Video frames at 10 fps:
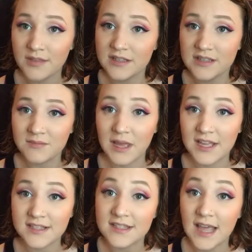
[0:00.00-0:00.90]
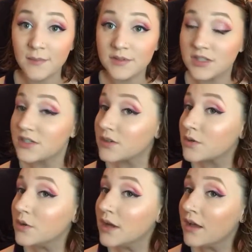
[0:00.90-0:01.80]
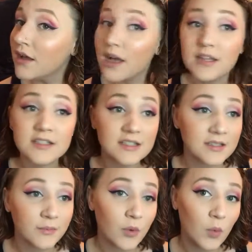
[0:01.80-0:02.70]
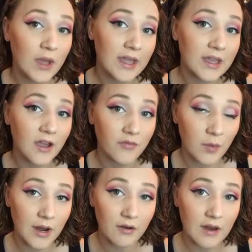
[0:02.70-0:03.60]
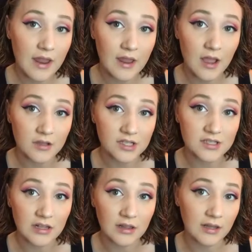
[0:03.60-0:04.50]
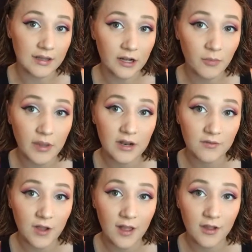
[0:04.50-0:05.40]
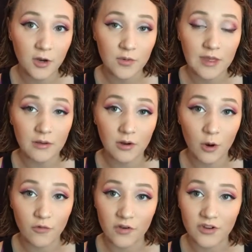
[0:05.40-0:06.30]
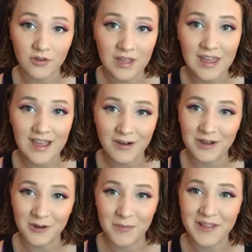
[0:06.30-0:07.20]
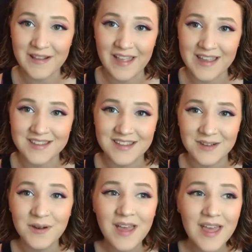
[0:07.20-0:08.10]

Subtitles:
This is my attempt to do a simple way of wearing just a little bit of color without overdoing it how I normally like to.